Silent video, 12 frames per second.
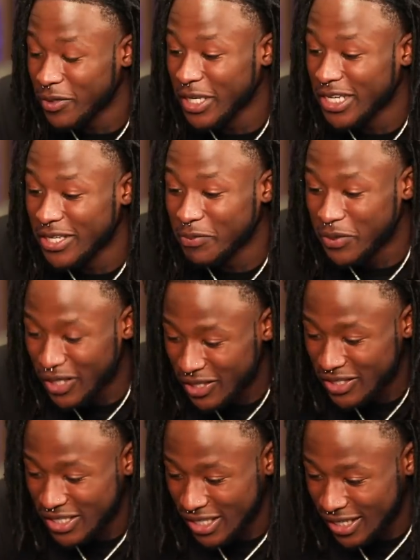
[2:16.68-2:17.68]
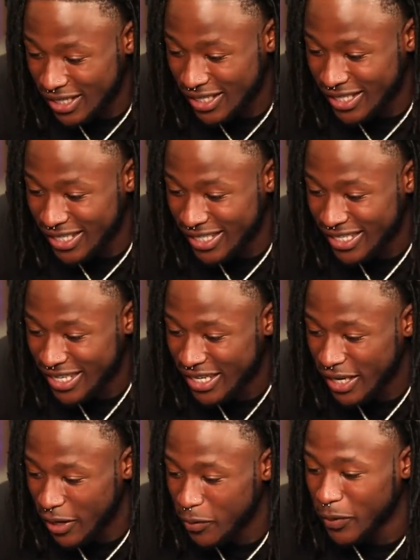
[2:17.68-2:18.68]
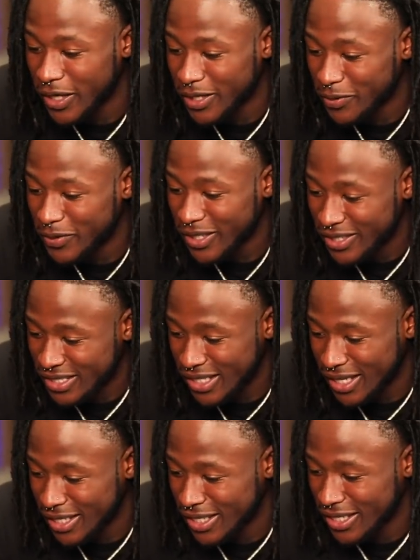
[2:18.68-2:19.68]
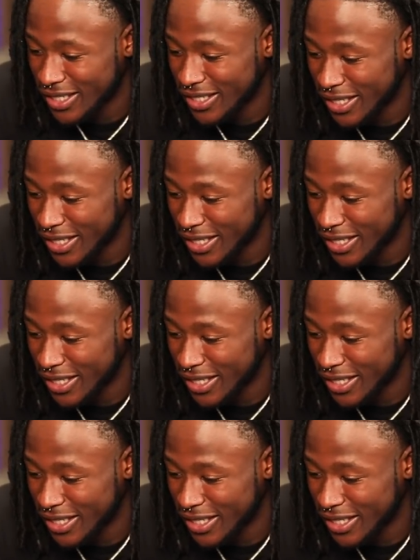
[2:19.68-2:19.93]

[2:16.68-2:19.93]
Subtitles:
Wayne need to be on the sideline. Everybody need to be on the sideline at the